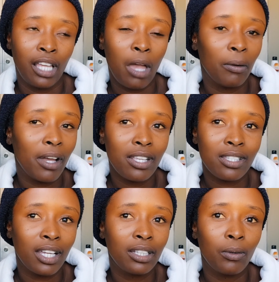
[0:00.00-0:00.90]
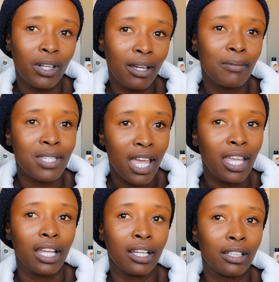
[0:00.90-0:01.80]
Are you guys getting what I'm
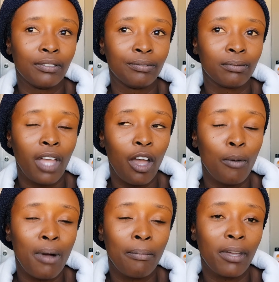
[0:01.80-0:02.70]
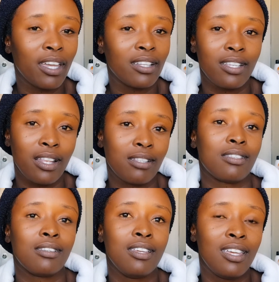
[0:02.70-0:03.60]
saying? I hope I'm making sense.